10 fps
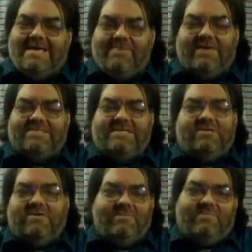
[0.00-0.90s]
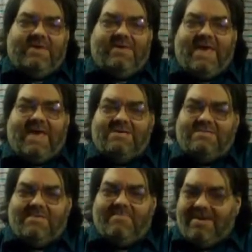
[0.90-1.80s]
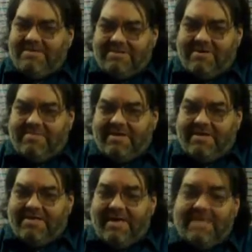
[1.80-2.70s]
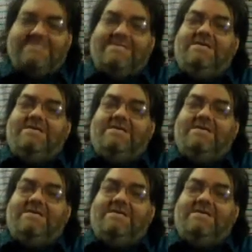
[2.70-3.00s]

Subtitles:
Because it could be gays being discriminated against,